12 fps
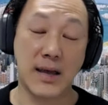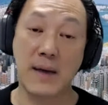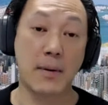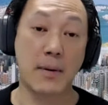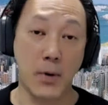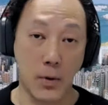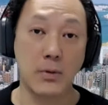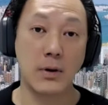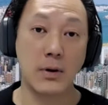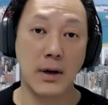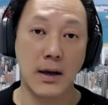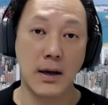uh,
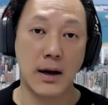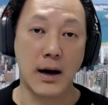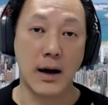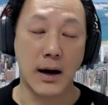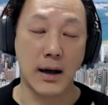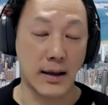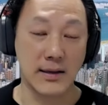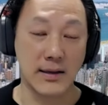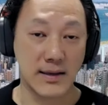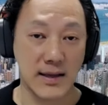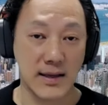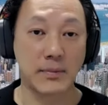sometimes these are
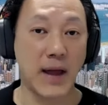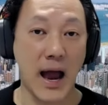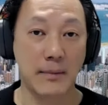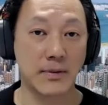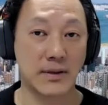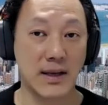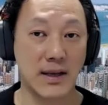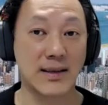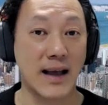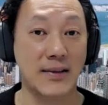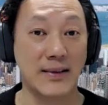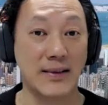listed companies
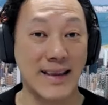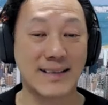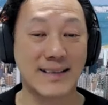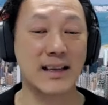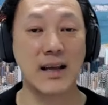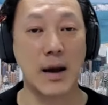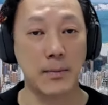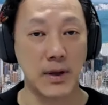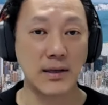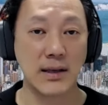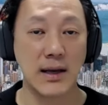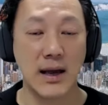
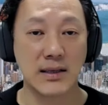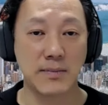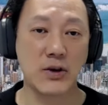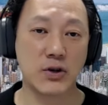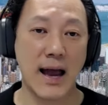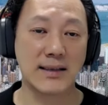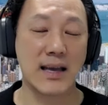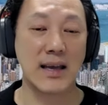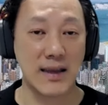specializing in AI.